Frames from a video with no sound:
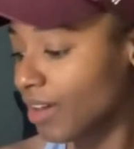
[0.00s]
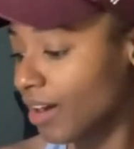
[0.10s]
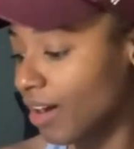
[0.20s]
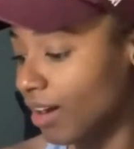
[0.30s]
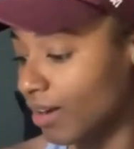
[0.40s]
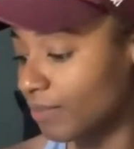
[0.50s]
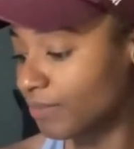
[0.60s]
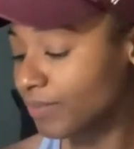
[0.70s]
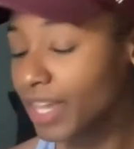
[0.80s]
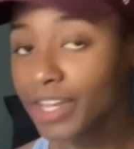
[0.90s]
And
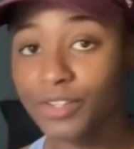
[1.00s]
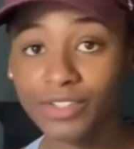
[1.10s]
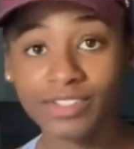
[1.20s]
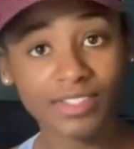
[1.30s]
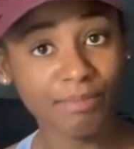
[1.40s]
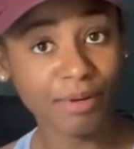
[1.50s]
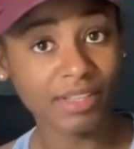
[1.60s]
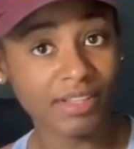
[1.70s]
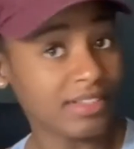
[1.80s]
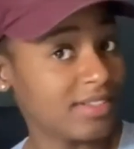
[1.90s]
you can sleep
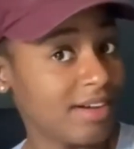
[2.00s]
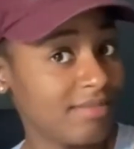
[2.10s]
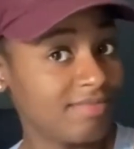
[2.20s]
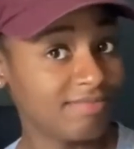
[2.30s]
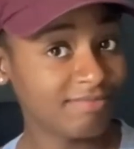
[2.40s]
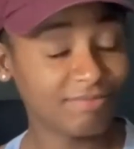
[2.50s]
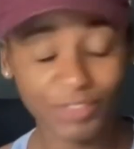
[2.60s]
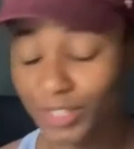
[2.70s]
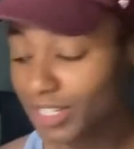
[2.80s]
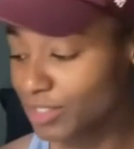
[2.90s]
with it, so
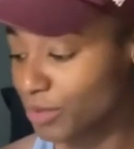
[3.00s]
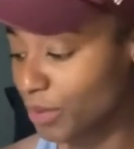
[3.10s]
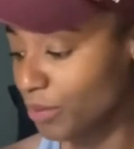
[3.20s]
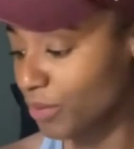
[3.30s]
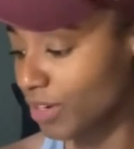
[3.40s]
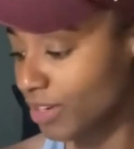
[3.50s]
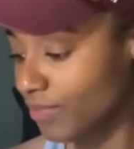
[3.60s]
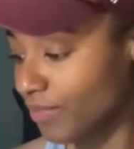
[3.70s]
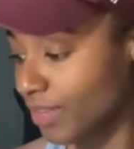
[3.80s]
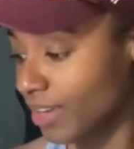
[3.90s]
you get 2 in
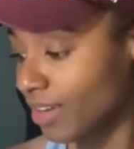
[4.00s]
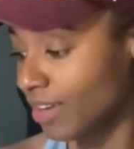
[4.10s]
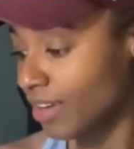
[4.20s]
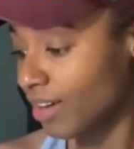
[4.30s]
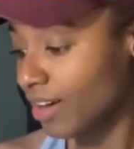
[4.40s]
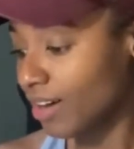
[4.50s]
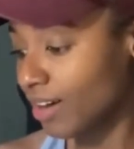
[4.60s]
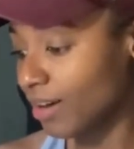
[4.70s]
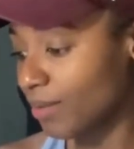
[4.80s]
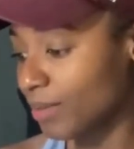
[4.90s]

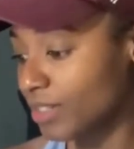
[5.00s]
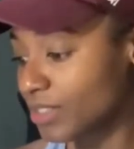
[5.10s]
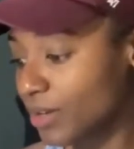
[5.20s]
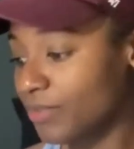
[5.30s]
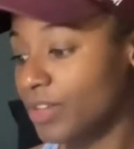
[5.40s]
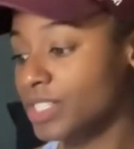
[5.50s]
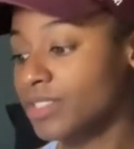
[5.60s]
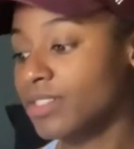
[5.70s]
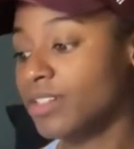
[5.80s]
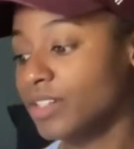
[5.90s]
1. So
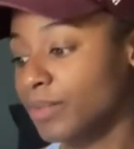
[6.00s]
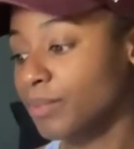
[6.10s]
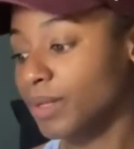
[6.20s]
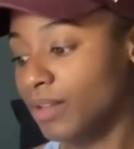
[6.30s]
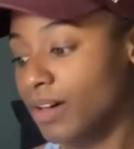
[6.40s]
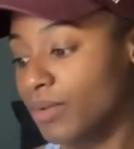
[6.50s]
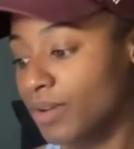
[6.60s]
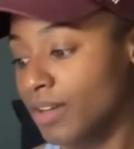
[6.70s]
invest in a good pillow.